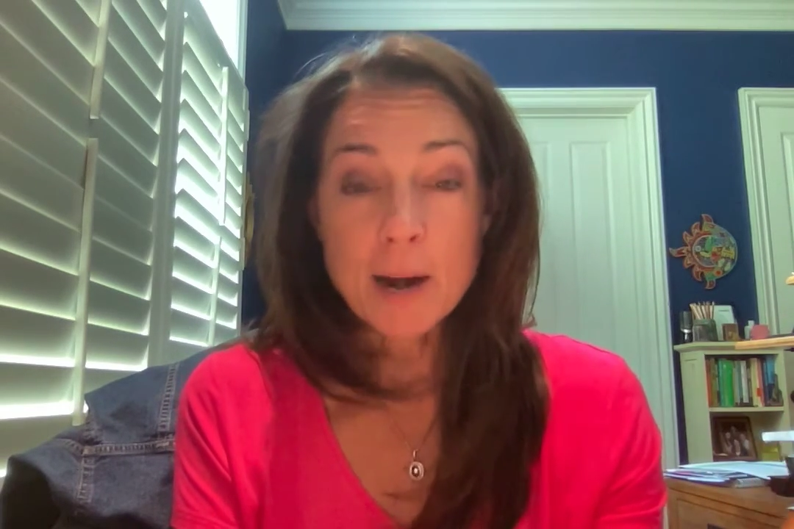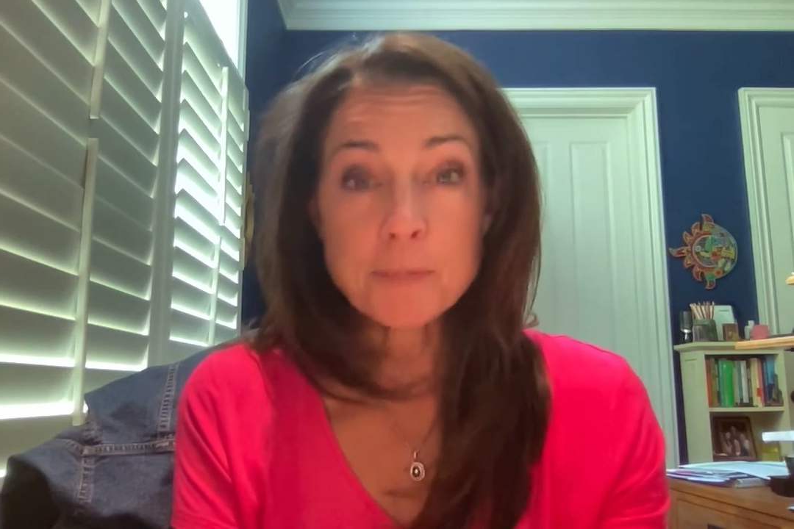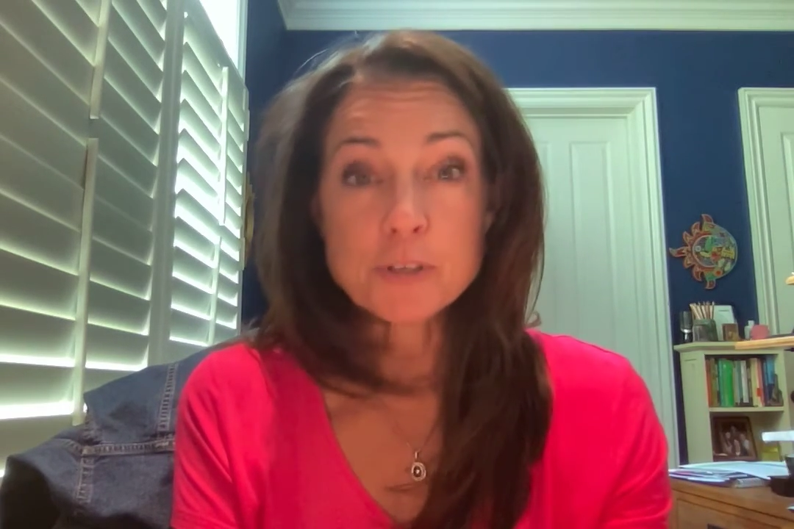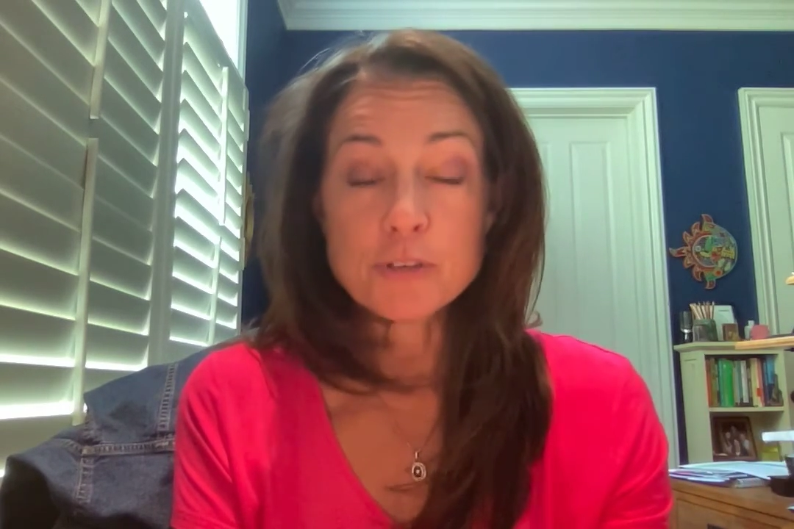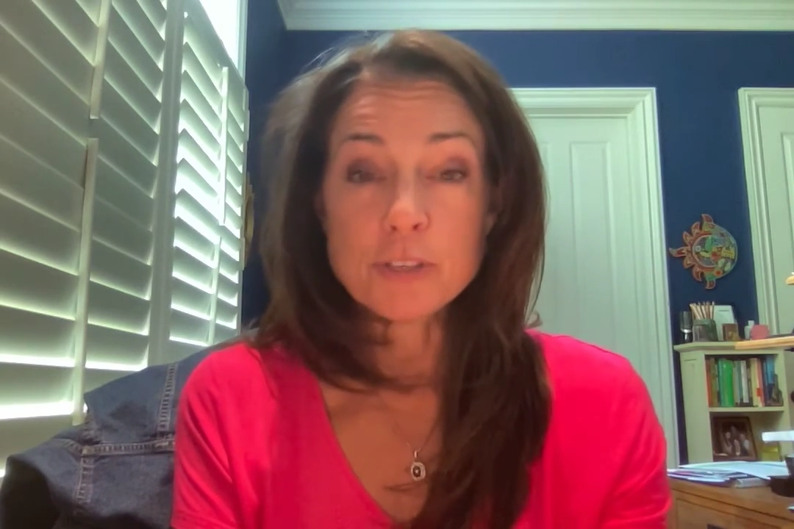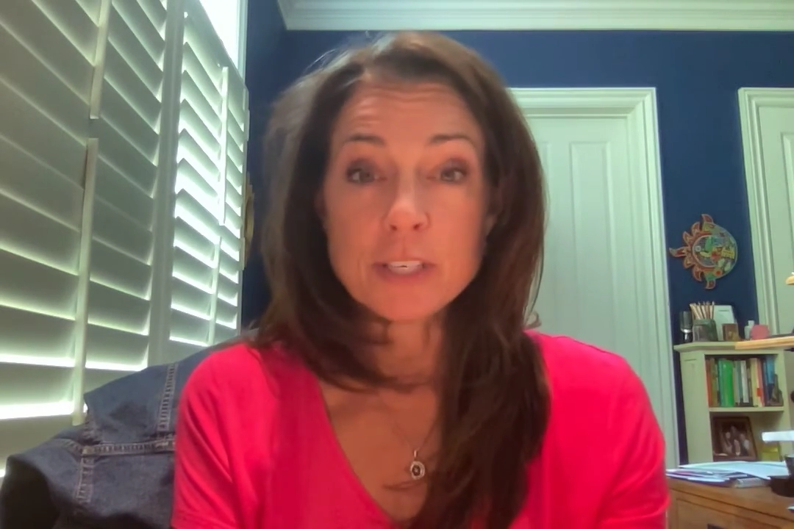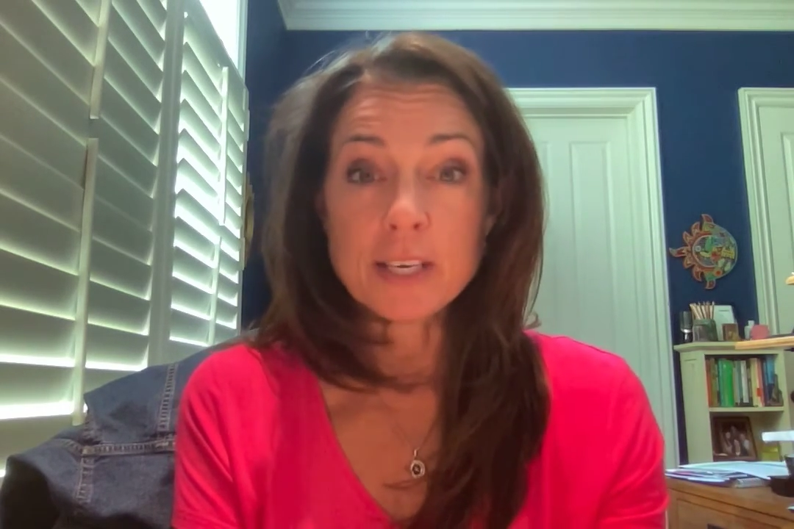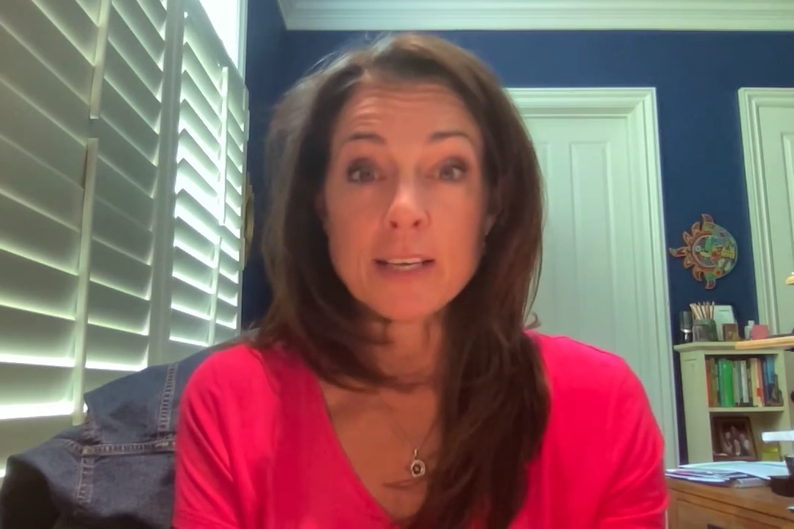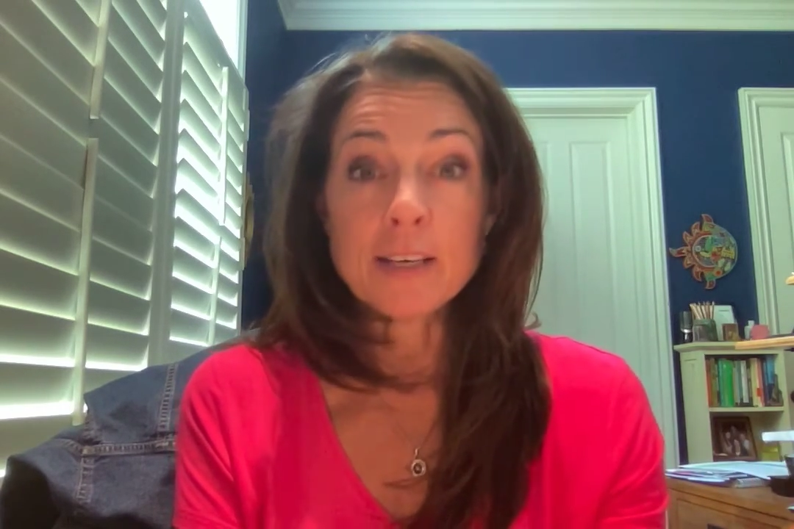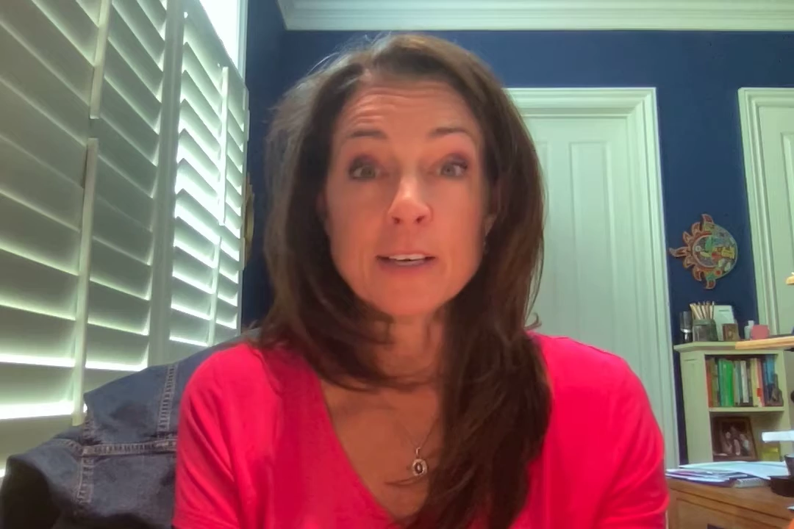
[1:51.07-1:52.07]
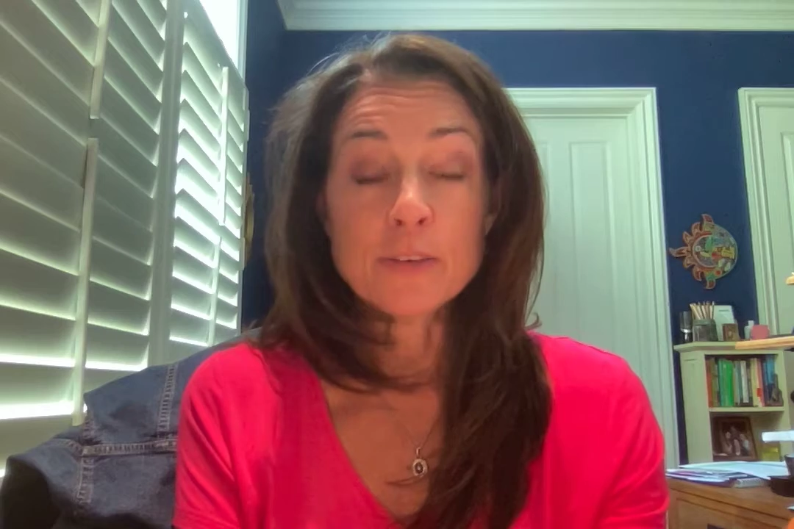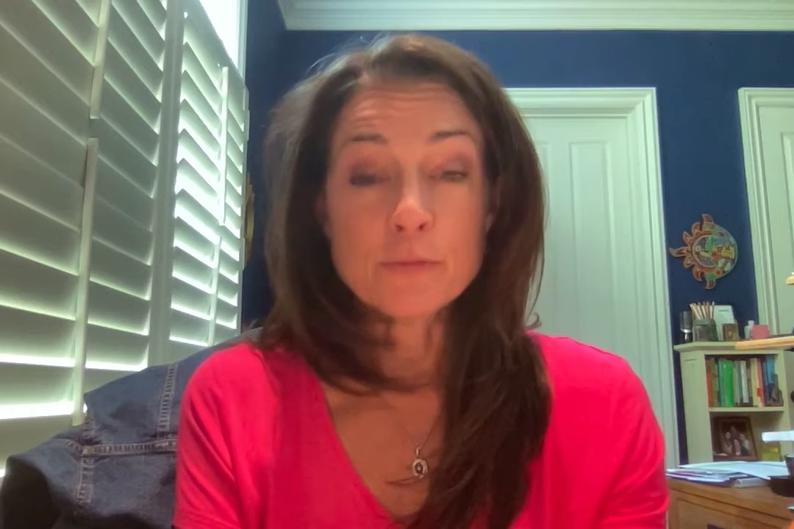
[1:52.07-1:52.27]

opportunity